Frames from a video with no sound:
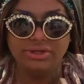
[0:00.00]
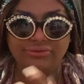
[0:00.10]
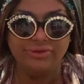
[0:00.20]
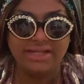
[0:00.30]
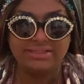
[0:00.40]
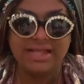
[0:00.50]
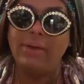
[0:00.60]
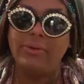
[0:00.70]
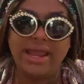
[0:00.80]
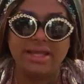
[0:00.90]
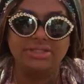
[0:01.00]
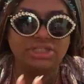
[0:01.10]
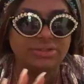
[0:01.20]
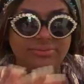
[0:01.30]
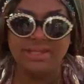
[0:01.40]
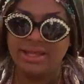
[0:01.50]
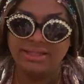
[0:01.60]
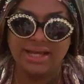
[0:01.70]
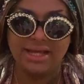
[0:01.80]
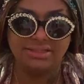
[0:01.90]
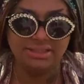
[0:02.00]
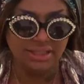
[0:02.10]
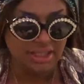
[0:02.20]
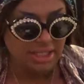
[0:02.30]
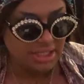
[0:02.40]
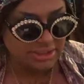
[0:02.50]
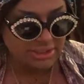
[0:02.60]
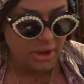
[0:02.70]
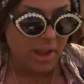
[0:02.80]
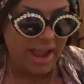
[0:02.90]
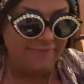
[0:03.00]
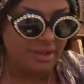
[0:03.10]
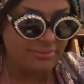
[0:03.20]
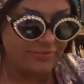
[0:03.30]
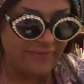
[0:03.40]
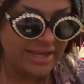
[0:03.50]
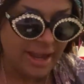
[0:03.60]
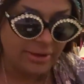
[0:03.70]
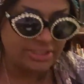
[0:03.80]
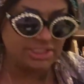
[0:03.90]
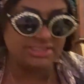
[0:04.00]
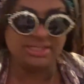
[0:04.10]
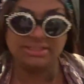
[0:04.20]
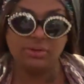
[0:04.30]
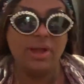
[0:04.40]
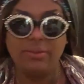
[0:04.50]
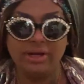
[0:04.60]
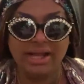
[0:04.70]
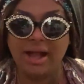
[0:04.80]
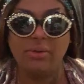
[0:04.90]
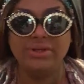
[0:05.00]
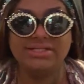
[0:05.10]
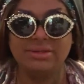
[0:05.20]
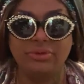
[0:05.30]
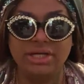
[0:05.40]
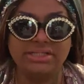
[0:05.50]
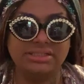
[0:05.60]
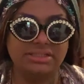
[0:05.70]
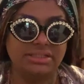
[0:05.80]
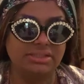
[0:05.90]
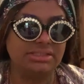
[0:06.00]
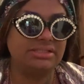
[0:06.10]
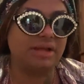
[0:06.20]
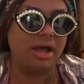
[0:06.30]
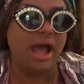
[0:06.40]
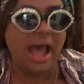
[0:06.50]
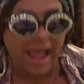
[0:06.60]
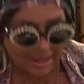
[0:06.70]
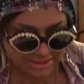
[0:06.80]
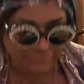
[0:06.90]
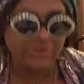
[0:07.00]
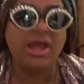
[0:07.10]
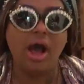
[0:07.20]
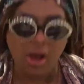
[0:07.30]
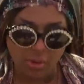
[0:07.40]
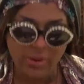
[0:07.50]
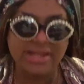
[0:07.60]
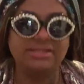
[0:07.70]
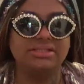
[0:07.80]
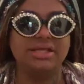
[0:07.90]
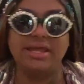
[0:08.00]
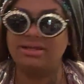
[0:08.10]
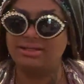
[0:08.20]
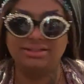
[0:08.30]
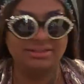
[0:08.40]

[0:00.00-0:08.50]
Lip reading: friends that way. It shouldn't be like that. So I've come to find out it just doesn't quite work out when someone is actively always like,